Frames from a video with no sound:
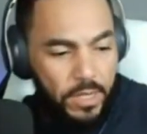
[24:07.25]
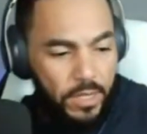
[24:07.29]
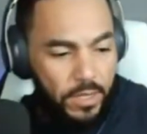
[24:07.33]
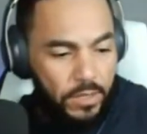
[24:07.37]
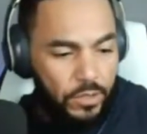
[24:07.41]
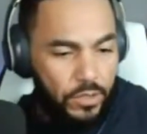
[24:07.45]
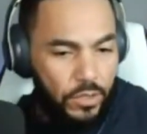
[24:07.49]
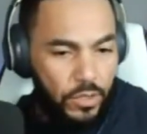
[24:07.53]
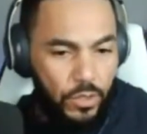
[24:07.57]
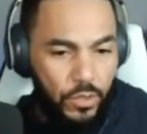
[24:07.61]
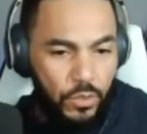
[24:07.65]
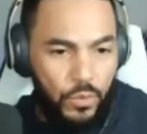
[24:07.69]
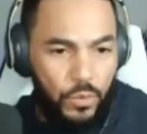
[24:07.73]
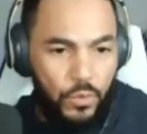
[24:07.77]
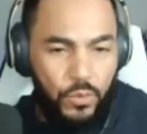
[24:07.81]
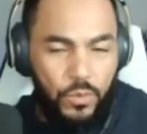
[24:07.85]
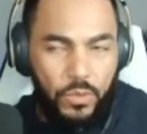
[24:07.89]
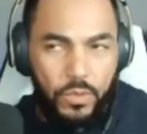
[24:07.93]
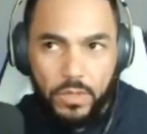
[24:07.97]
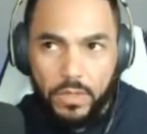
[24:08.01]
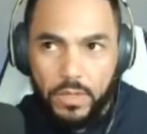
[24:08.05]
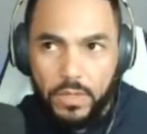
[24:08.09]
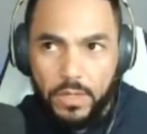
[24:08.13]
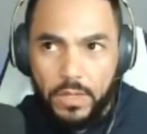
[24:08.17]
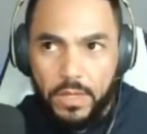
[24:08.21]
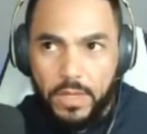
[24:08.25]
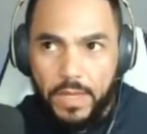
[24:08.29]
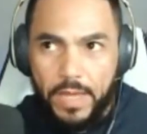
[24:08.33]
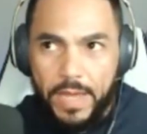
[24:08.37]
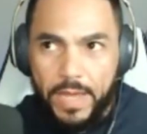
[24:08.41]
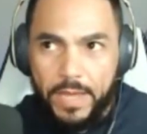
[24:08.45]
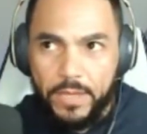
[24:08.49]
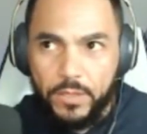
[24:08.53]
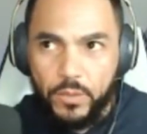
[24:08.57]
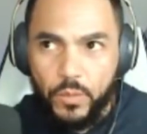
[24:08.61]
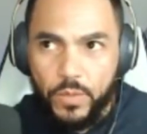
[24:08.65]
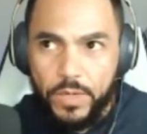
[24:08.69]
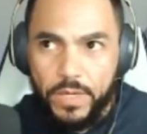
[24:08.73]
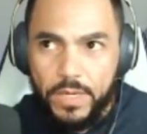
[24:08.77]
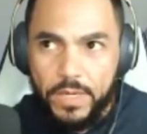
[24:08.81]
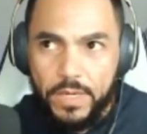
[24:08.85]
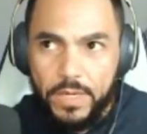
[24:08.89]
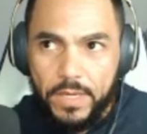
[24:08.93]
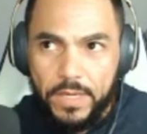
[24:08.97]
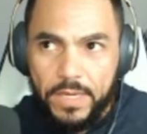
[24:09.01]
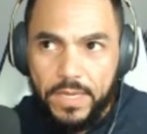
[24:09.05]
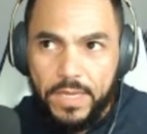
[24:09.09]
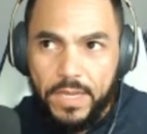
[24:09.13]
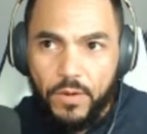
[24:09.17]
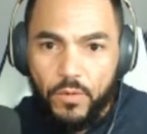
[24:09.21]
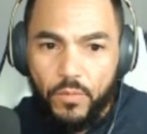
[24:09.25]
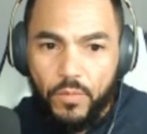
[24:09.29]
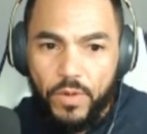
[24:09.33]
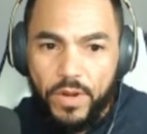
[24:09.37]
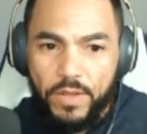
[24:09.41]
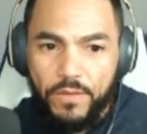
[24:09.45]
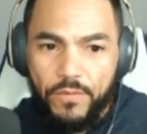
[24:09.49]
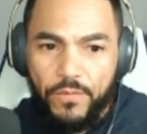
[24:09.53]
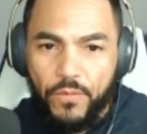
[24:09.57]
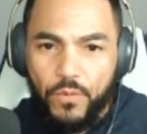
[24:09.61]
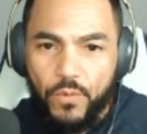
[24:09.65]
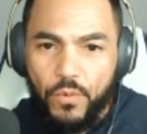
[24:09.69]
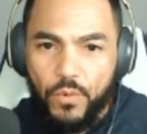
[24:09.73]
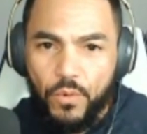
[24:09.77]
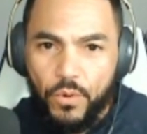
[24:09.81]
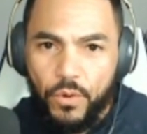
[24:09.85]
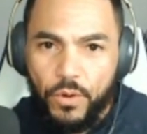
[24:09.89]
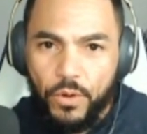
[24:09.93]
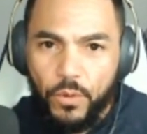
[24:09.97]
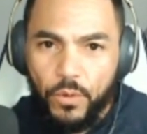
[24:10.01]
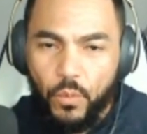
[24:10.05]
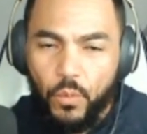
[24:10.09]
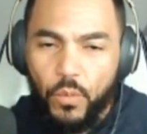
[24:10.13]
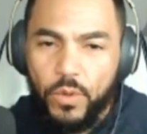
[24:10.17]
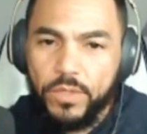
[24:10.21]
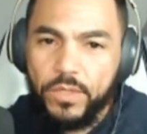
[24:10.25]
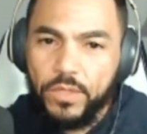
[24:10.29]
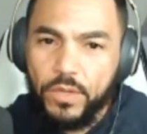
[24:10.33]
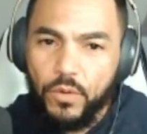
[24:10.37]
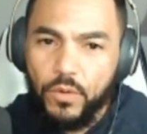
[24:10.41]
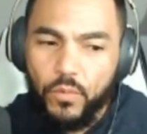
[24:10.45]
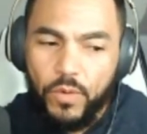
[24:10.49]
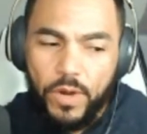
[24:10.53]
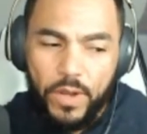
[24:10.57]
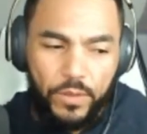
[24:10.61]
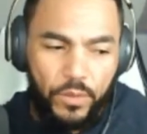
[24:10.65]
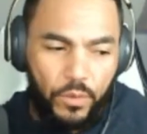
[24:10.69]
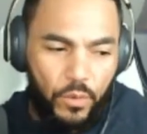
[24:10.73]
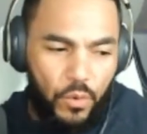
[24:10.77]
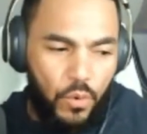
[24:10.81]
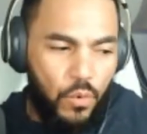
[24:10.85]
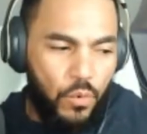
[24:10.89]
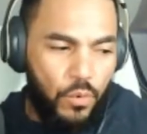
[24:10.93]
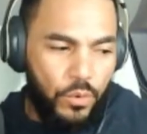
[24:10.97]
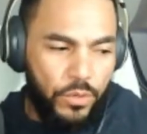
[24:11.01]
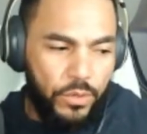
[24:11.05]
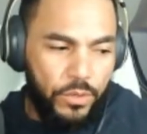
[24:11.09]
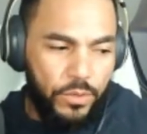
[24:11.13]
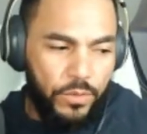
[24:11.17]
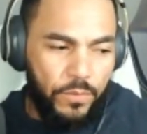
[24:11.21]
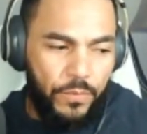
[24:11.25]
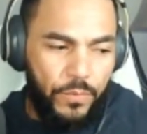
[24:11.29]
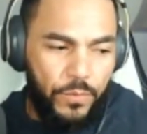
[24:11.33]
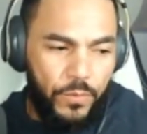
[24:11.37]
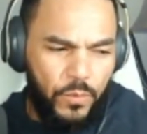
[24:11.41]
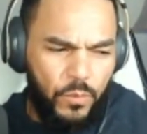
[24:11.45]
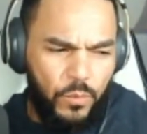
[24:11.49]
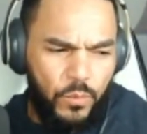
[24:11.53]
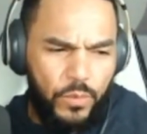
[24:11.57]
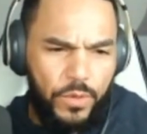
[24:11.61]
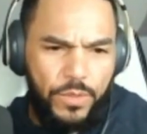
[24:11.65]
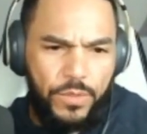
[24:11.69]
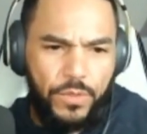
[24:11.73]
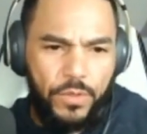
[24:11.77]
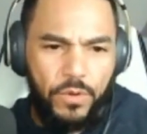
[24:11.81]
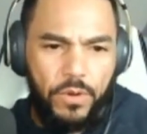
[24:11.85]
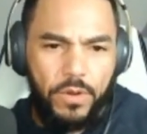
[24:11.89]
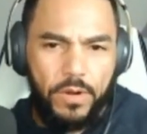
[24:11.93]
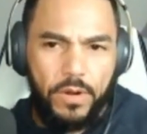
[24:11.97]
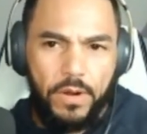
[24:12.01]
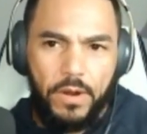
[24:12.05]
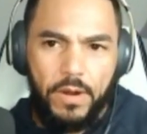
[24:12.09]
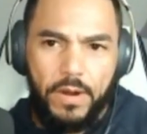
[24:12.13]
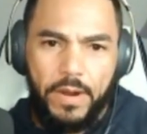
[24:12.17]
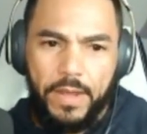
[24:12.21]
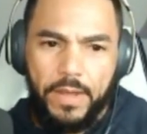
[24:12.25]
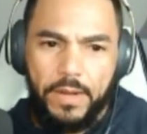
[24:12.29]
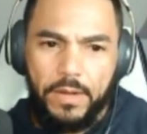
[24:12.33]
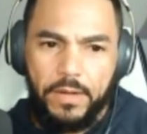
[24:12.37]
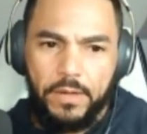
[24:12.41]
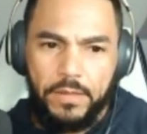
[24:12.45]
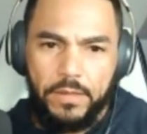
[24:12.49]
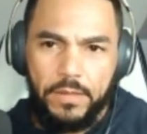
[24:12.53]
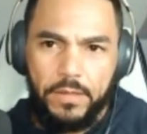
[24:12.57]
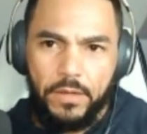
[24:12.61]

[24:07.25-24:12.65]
So as we get ready for what's around the corner, we thought, all right,